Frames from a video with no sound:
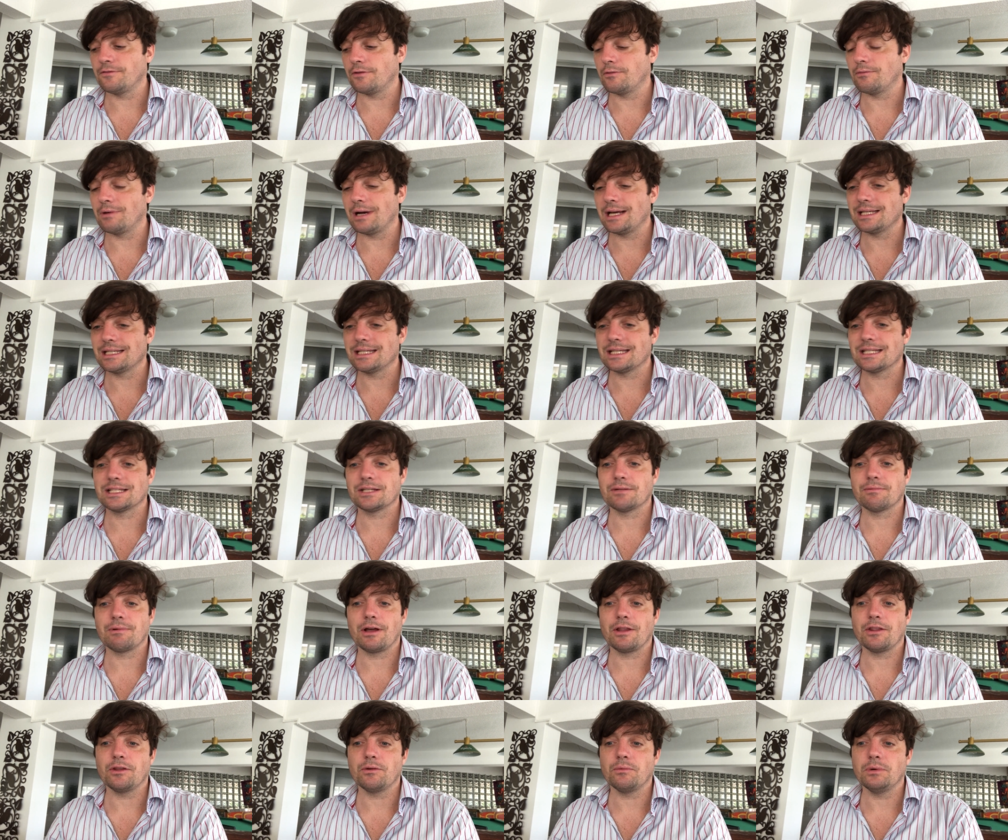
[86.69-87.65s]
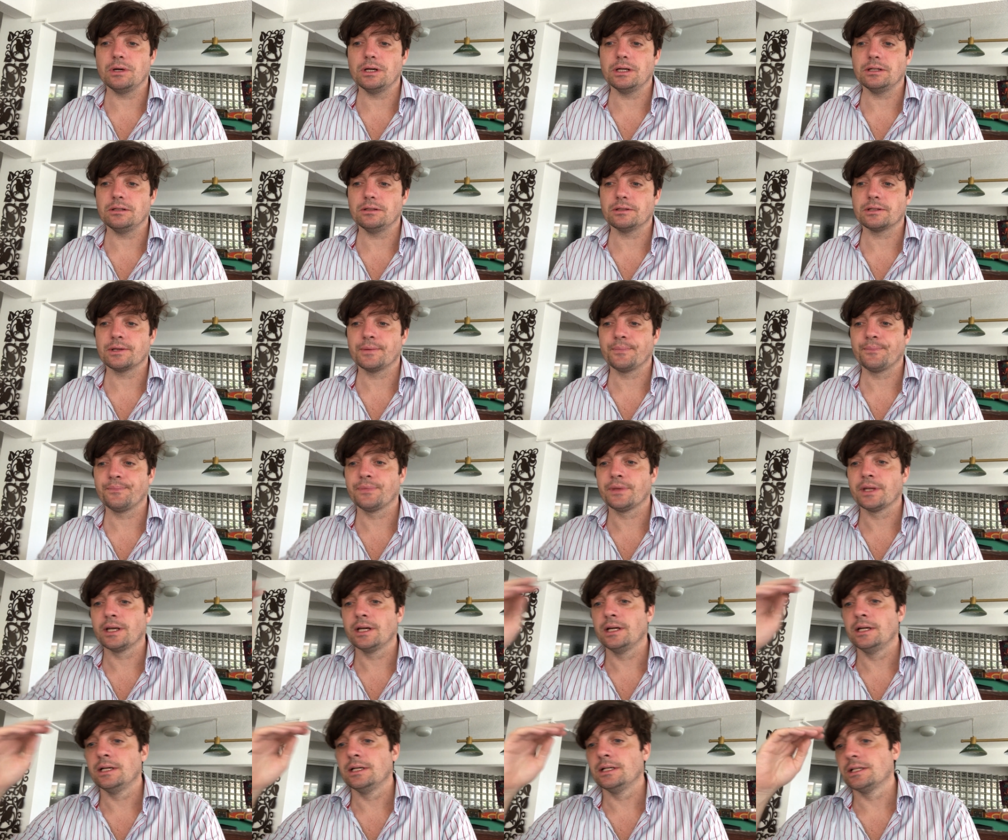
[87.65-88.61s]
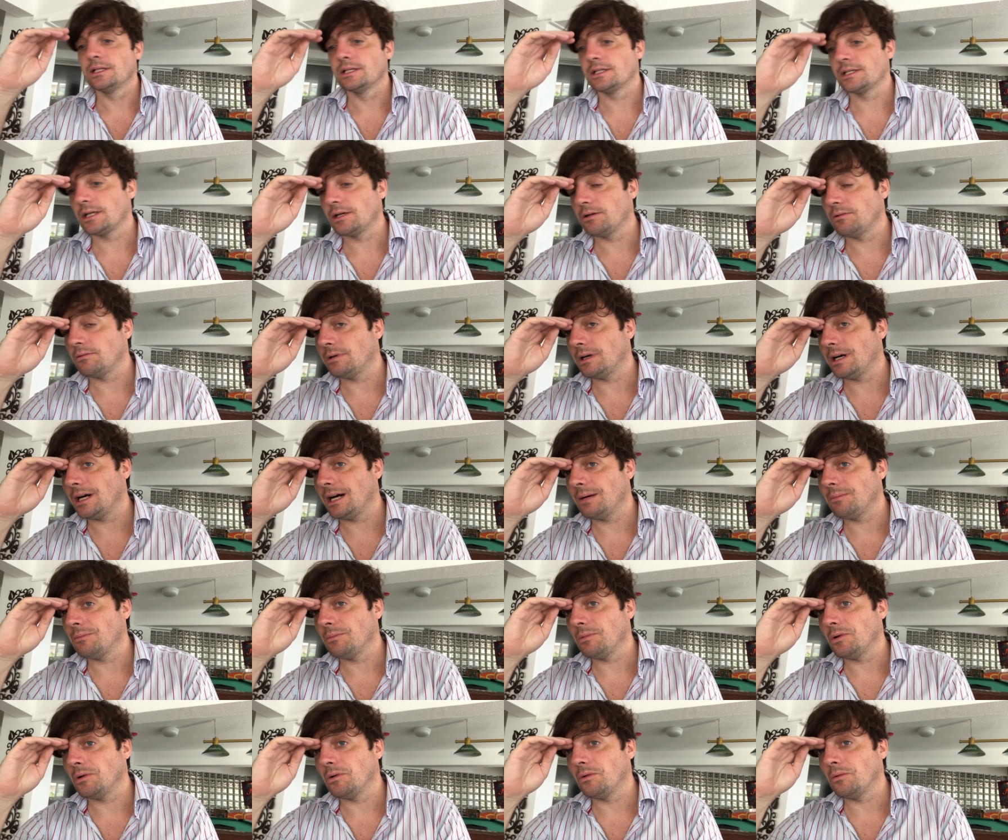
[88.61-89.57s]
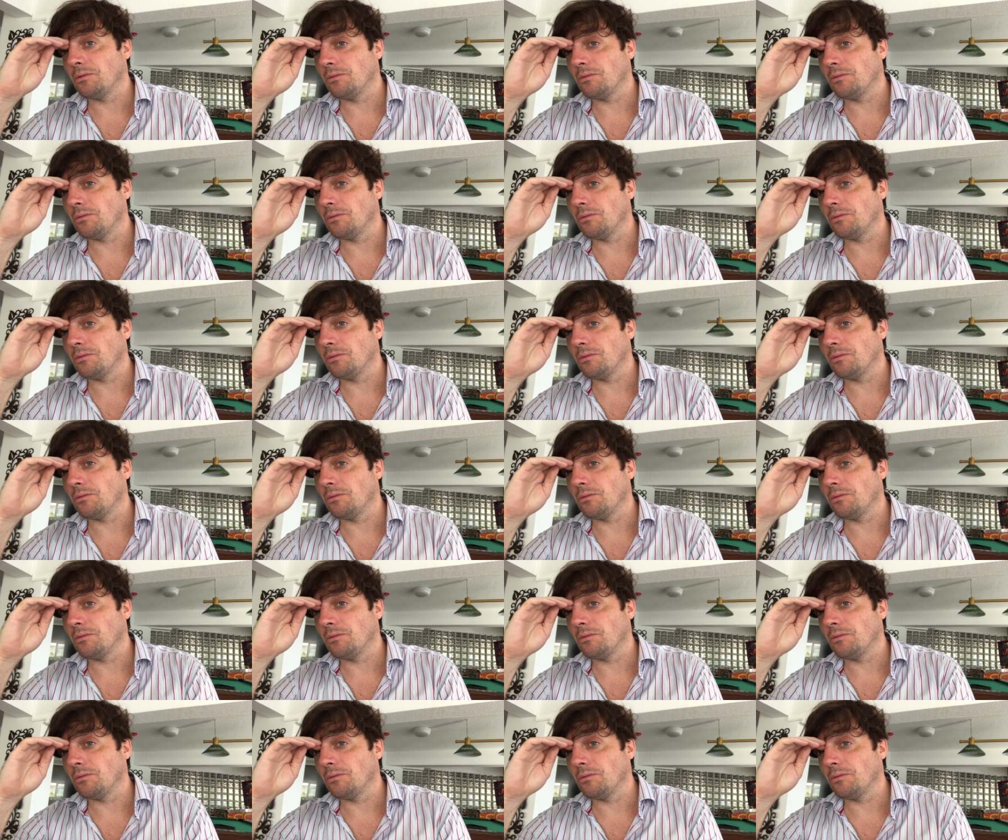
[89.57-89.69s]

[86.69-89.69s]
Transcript: for racists around the world. So um,